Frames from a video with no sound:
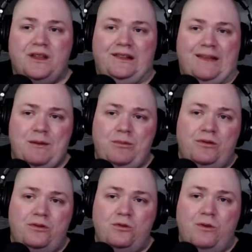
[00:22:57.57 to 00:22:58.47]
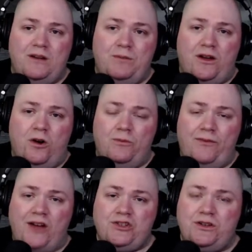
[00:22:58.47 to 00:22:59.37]
Let people who want to pick a home
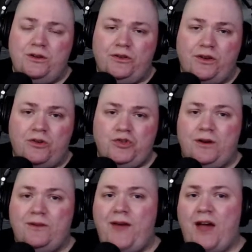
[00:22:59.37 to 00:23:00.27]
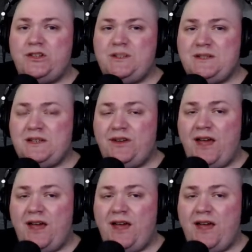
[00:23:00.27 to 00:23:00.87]
faction do so and join faction-specific